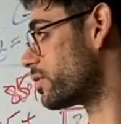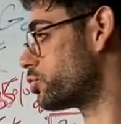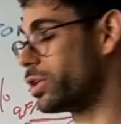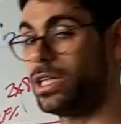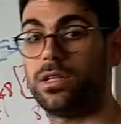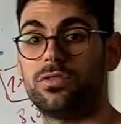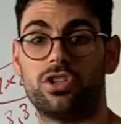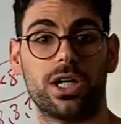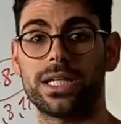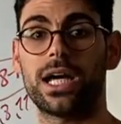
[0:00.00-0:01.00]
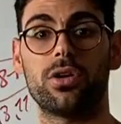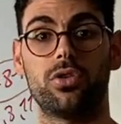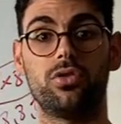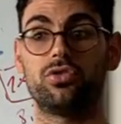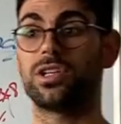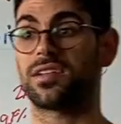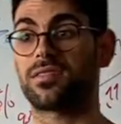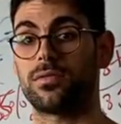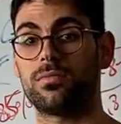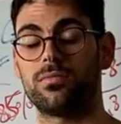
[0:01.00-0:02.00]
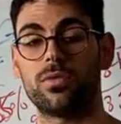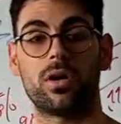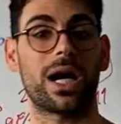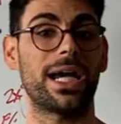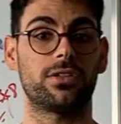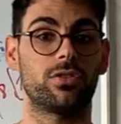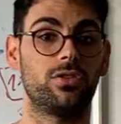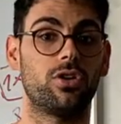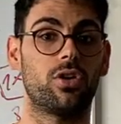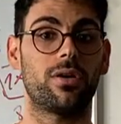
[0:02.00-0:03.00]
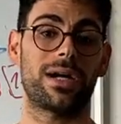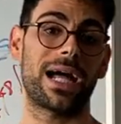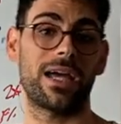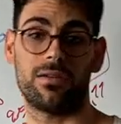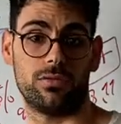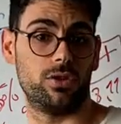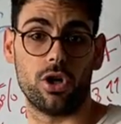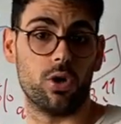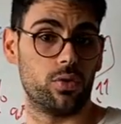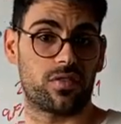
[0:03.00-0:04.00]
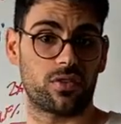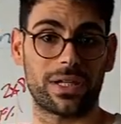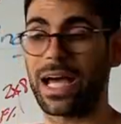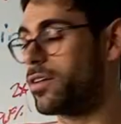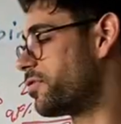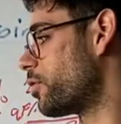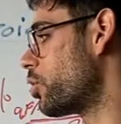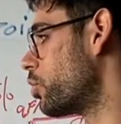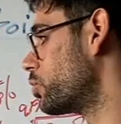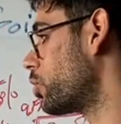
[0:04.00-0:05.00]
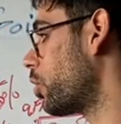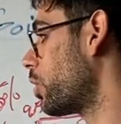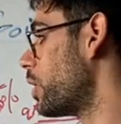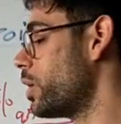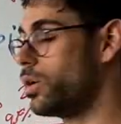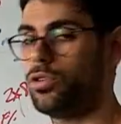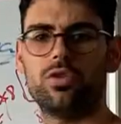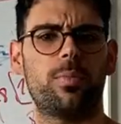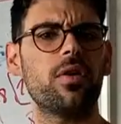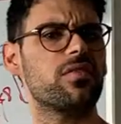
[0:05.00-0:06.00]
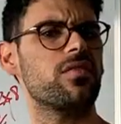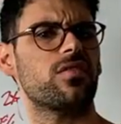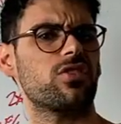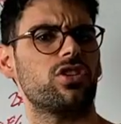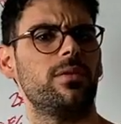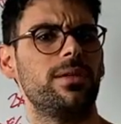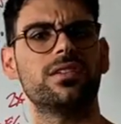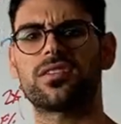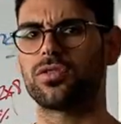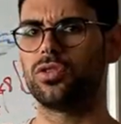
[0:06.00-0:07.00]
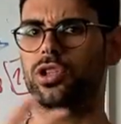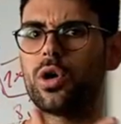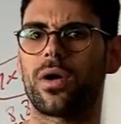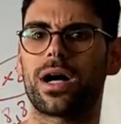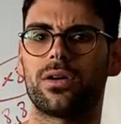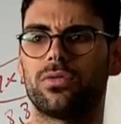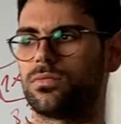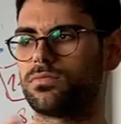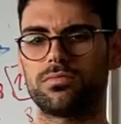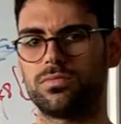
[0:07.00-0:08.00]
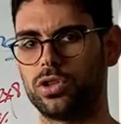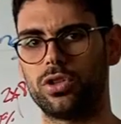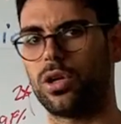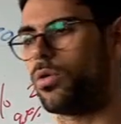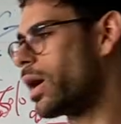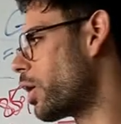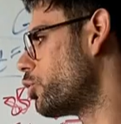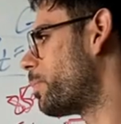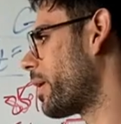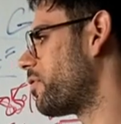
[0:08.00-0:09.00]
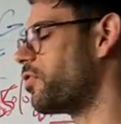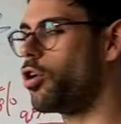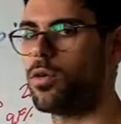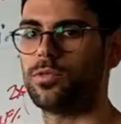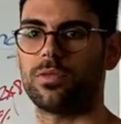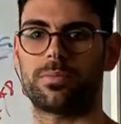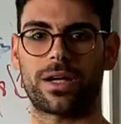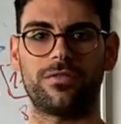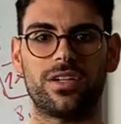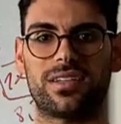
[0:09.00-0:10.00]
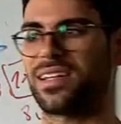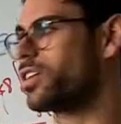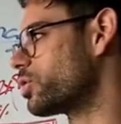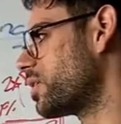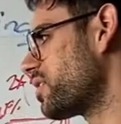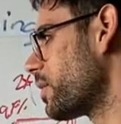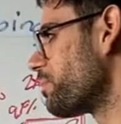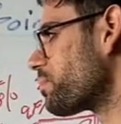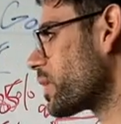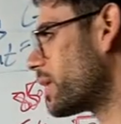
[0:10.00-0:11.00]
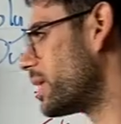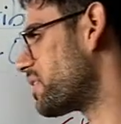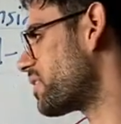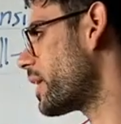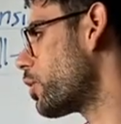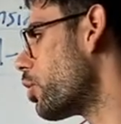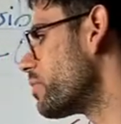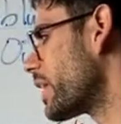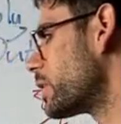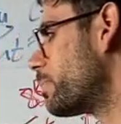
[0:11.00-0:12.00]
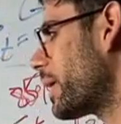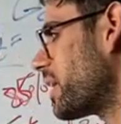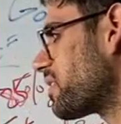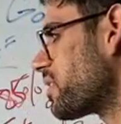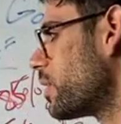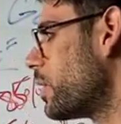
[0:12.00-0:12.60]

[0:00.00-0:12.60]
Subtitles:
training journal, or you just write on your notes on iPhone, or you post on social media so you know how you performed on previous sessions. Let's take overhead press.